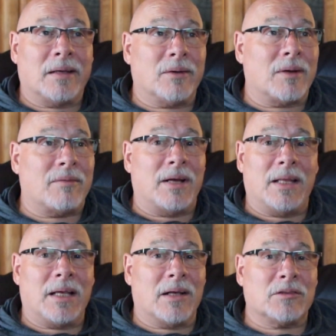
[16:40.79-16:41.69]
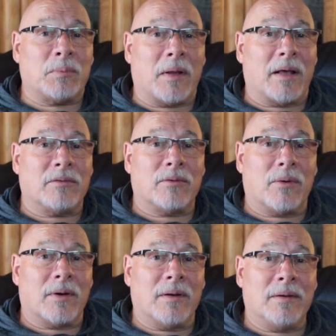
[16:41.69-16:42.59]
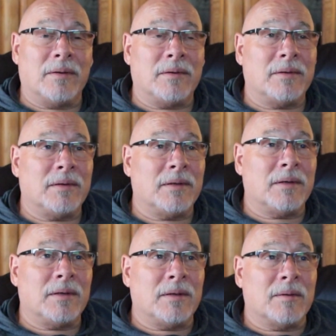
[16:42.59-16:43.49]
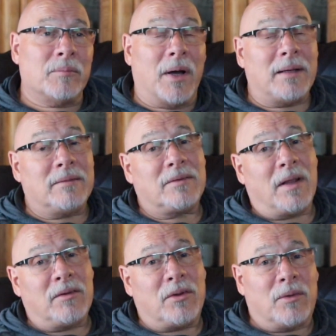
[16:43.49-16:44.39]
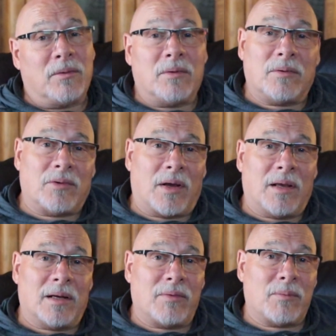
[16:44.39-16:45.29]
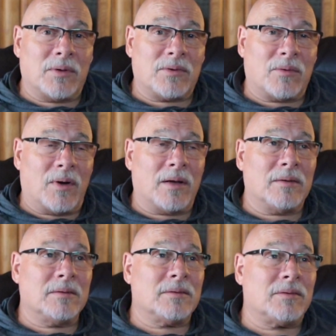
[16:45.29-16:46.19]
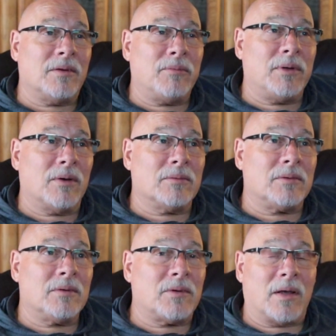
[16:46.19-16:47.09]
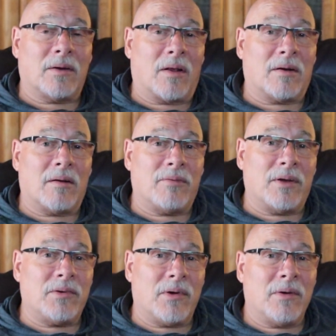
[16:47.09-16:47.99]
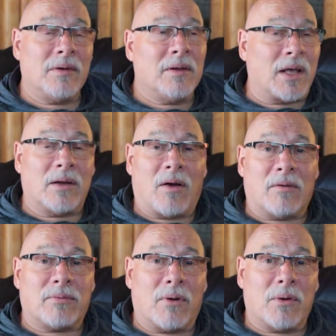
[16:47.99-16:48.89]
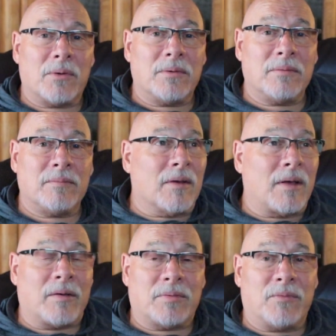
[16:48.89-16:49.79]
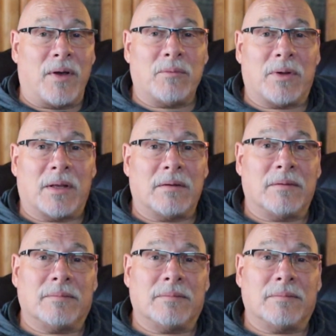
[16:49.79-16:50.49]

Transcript: I don't have anything else planned for it. But stay tuned, check in every once in a while, see if we don't take it on an adventure, take it off-road, have some fun with it.